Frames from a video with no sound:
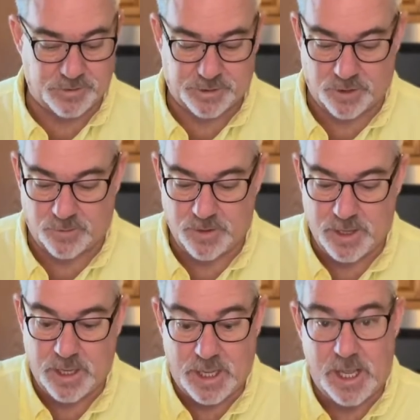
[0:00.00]
So
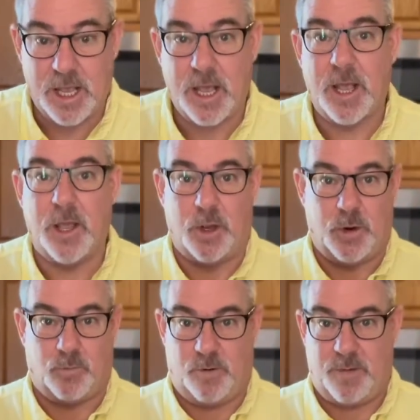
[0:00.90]

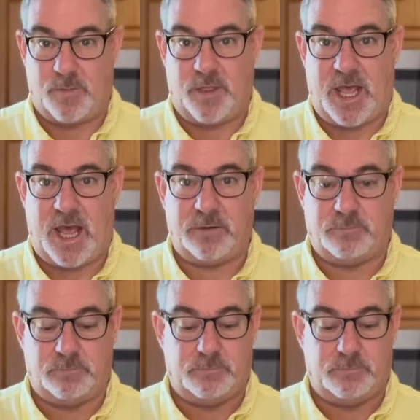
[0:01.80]
remember that.